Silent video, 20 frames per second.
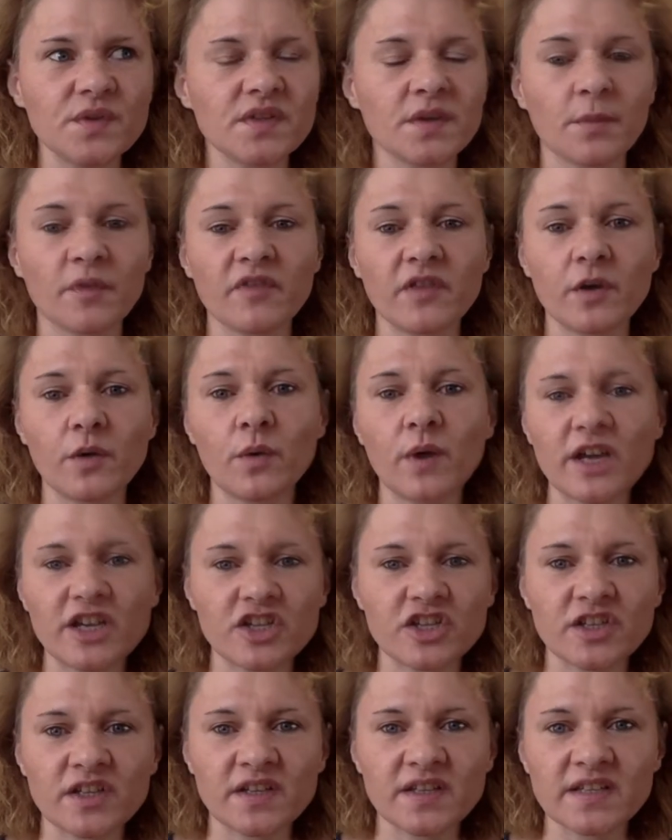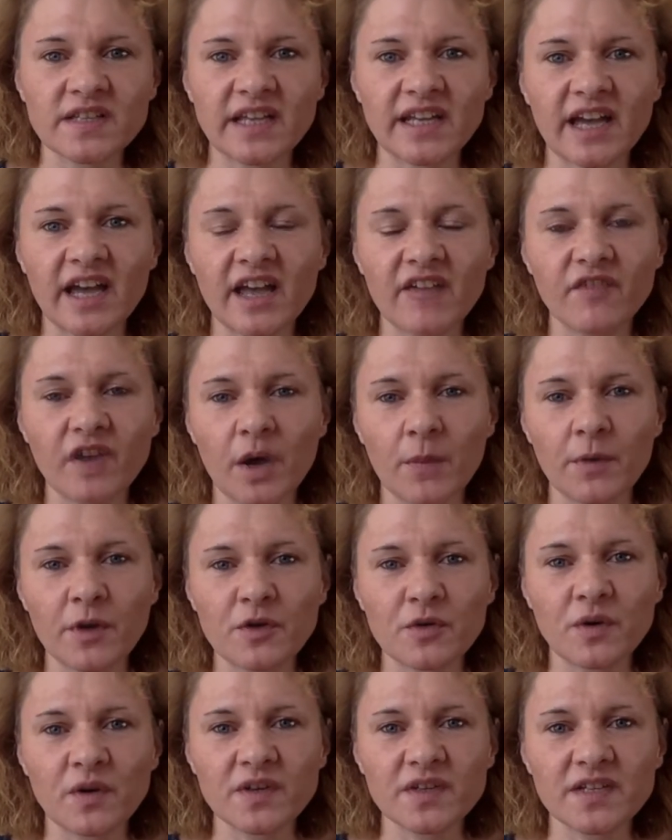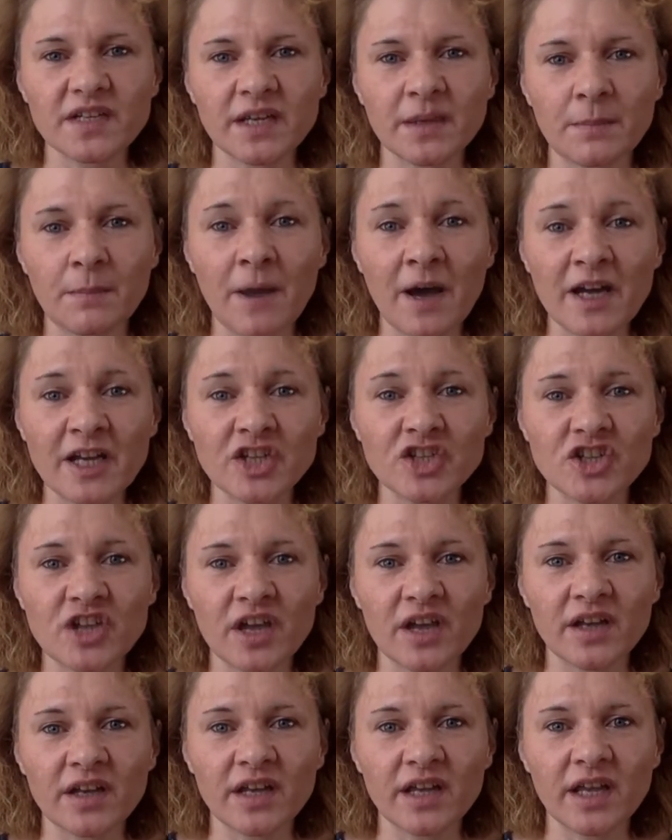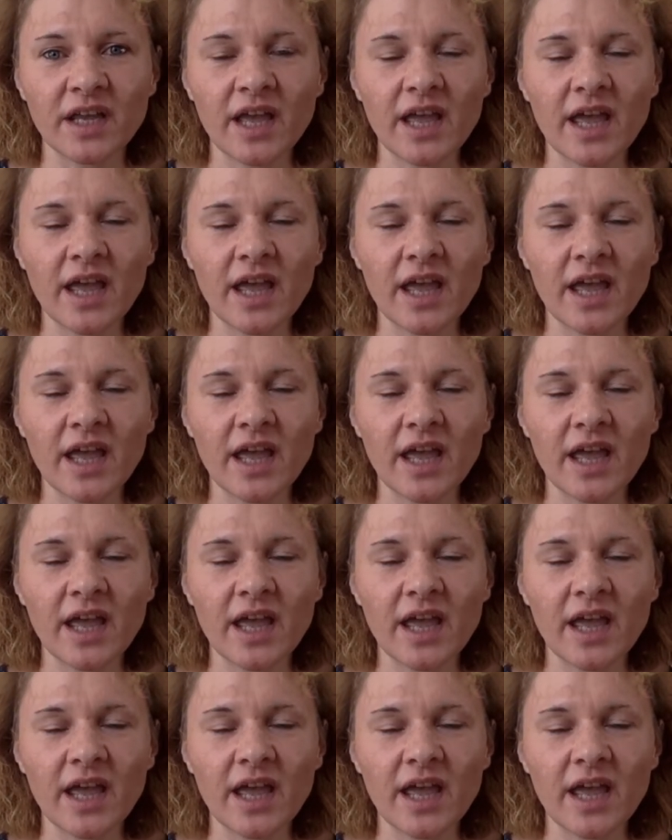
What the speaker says: some of the questions that I have come across in my journey,